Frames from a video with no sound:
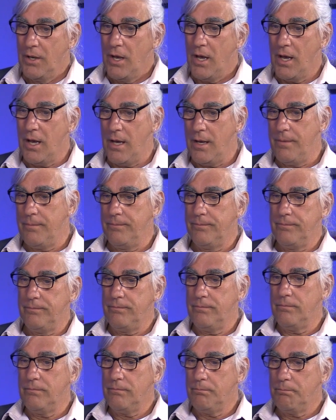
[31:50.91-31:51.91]
um,
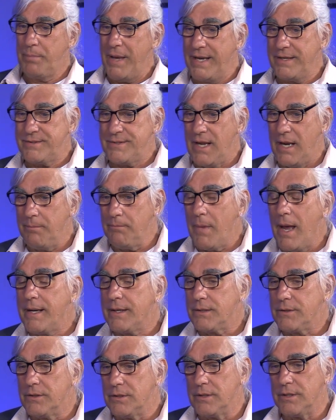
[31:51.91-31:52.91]
Baystate
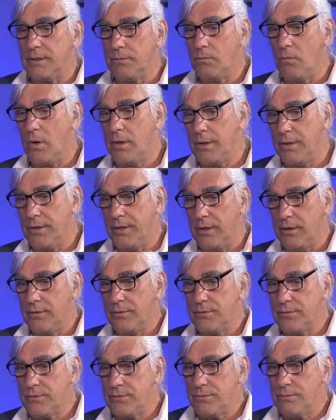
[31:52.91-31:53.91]
Medical and one of
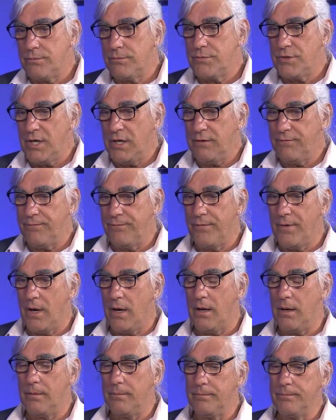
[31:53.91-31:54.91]
their chief
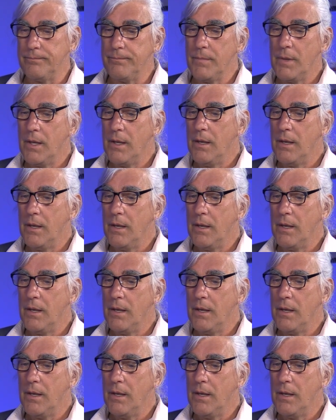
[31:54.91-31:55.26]
um,